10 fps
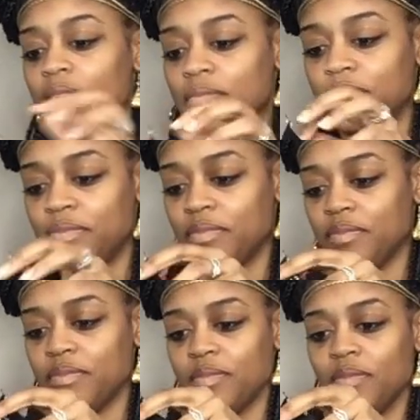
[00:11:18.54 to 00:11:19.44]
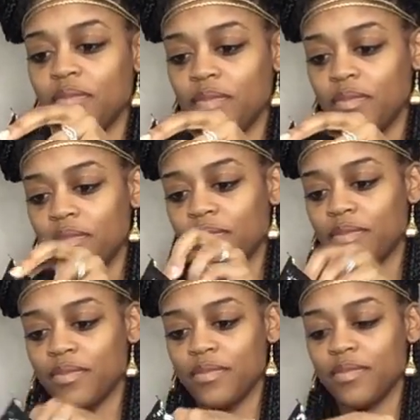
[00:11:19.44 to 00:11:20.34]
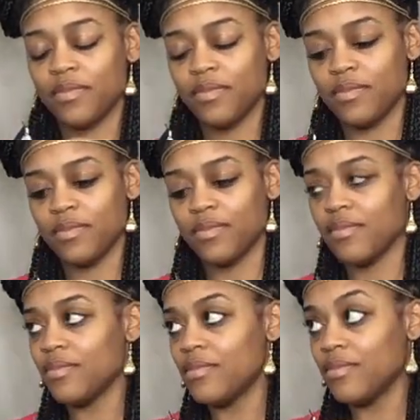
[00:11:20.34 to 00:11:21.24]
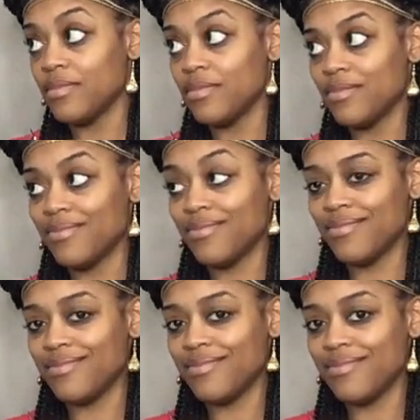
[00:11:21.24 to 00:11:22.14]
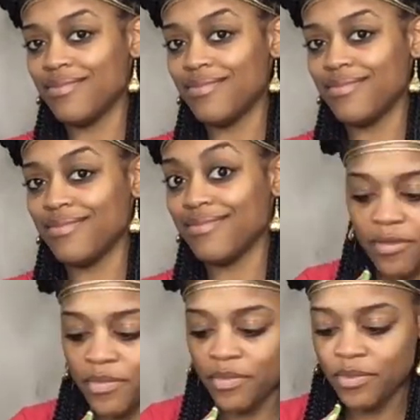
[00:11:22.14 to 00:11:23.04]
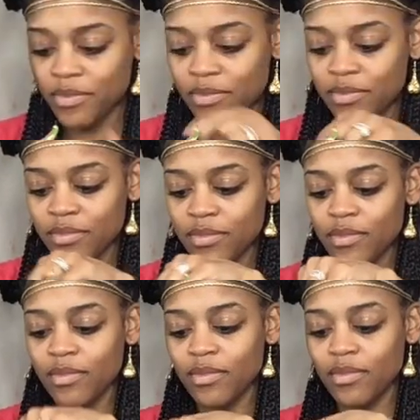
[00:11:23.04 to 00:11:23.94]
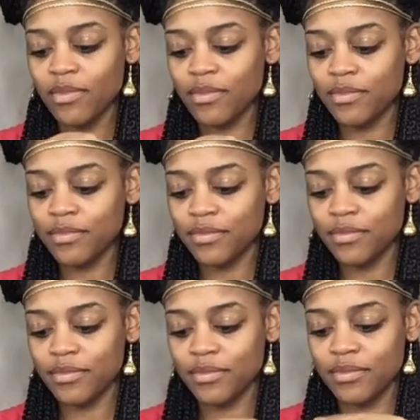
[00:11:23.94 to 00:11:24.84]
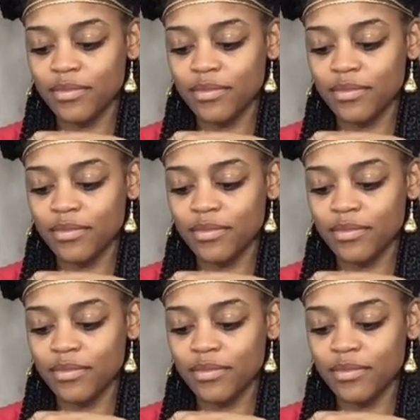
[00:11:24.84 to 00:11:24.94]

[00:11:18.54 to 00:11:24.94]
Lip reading: No words are spoken by the person on screen.